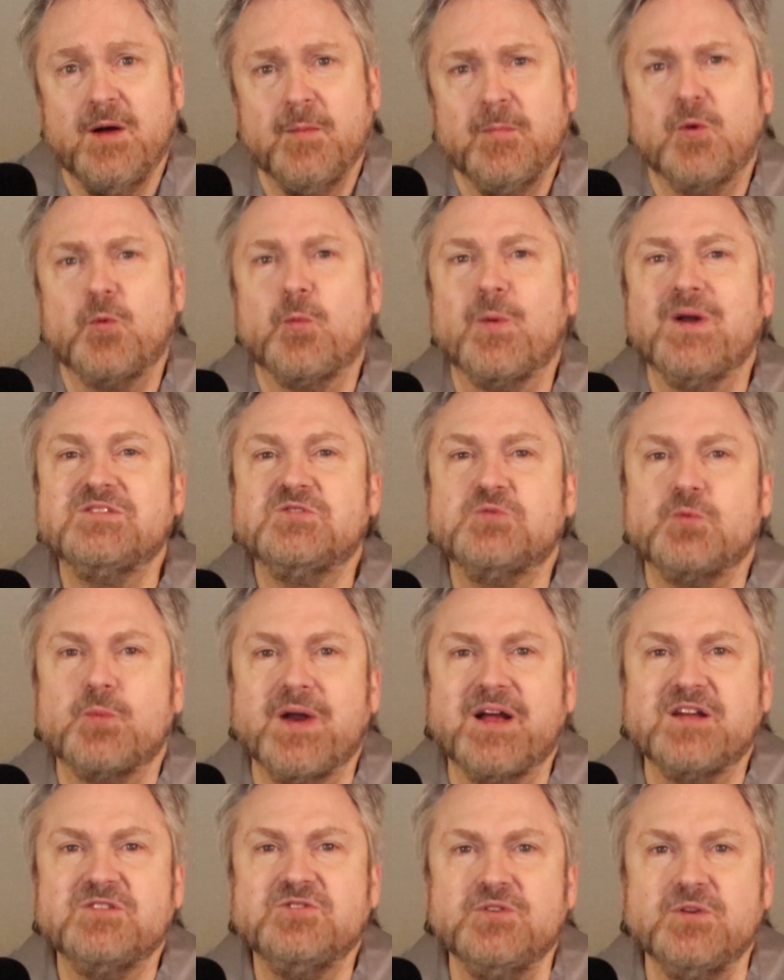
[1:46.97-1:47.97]
but
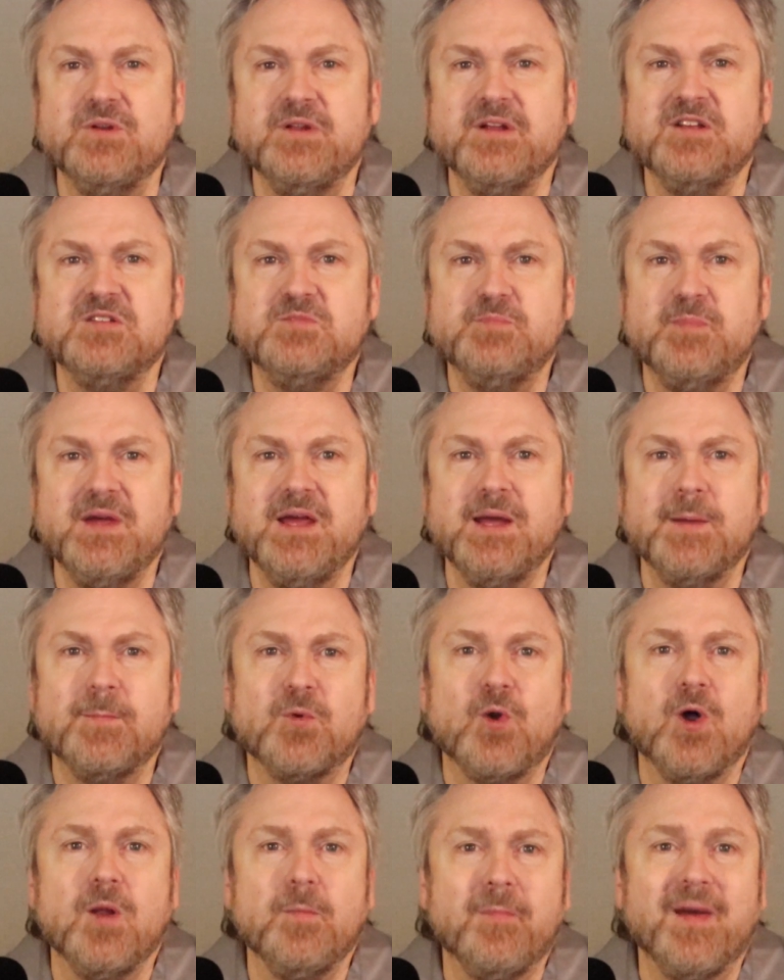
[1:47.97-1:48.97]
resurrection is being
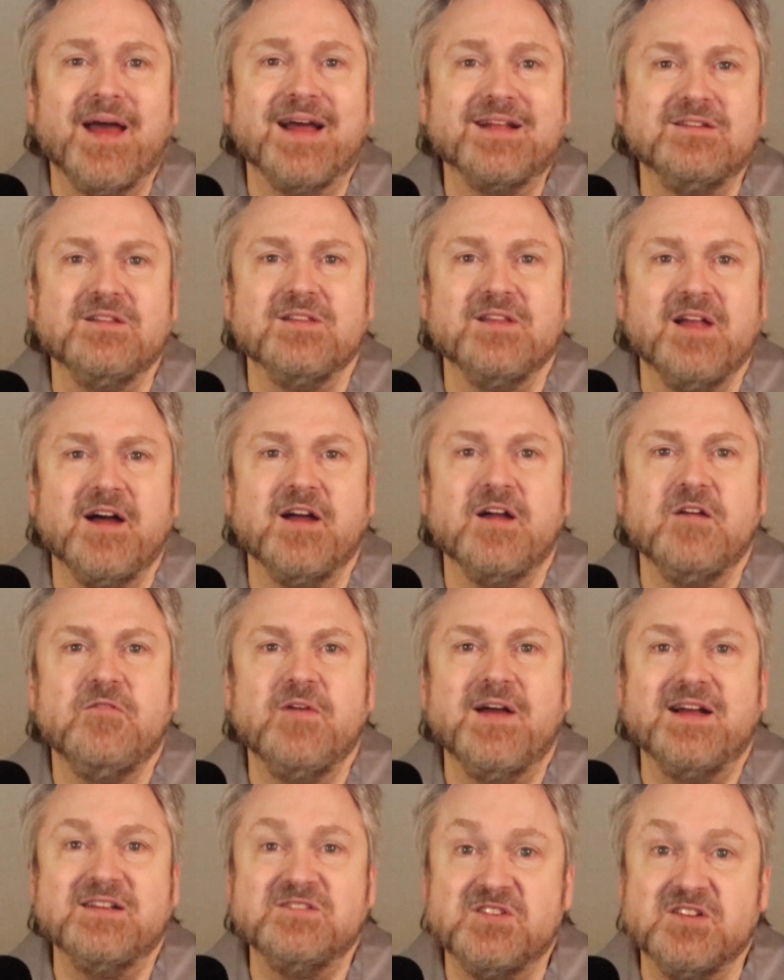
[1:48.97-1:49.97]
brought back to life
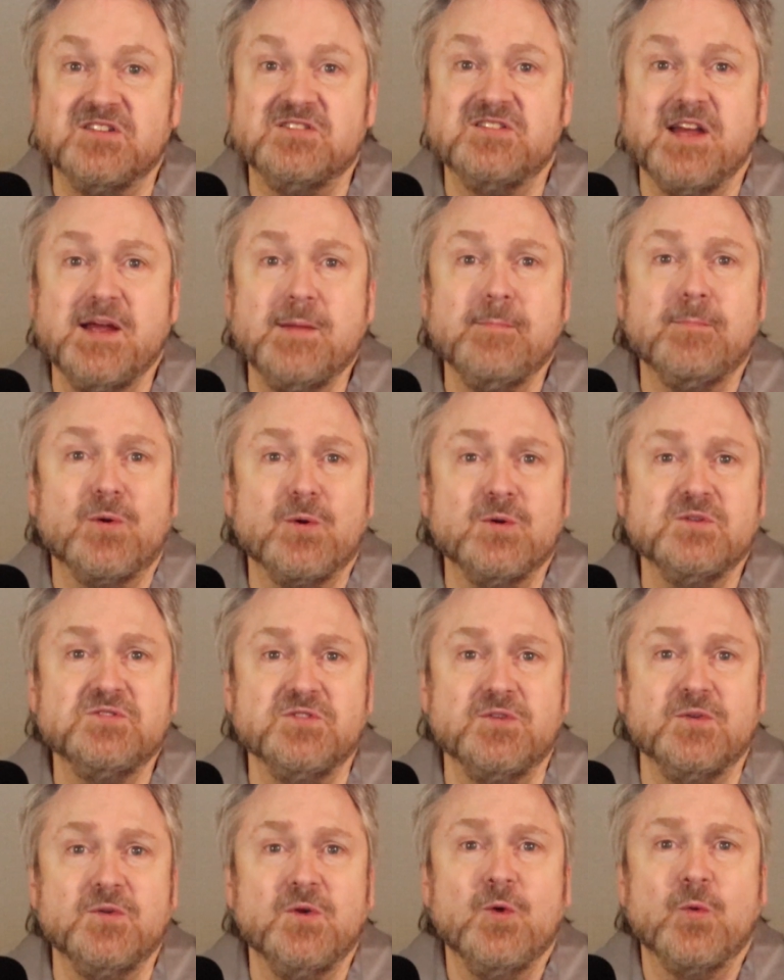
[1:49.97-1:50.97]
as the same
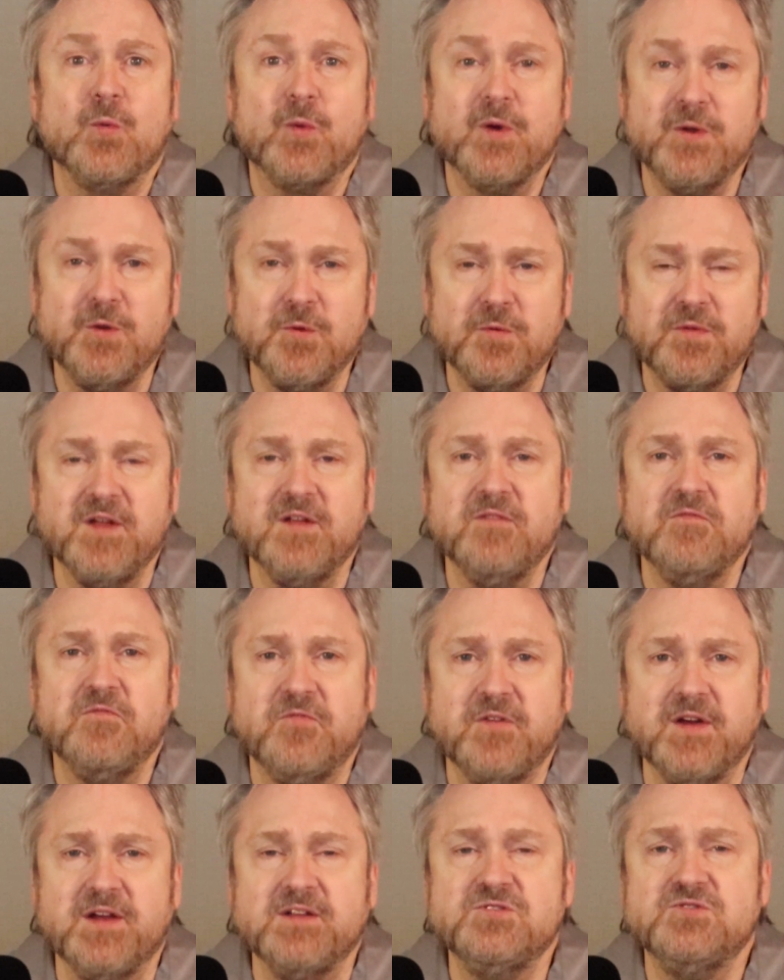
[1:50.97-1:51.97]
person where you then
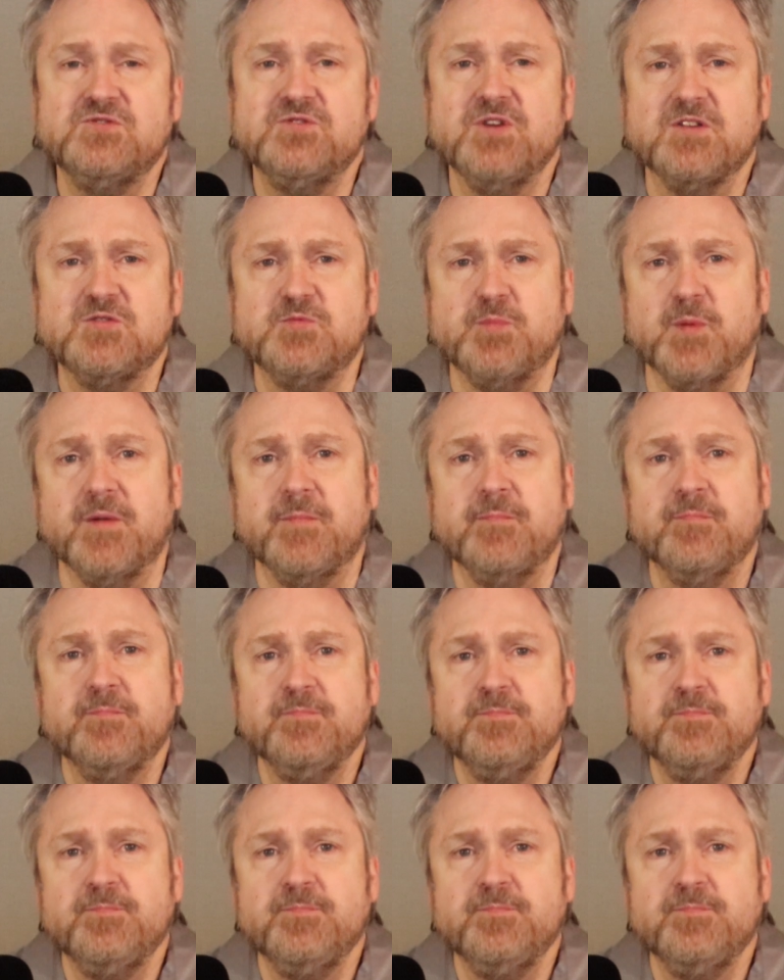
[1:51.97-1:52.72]
face judgment.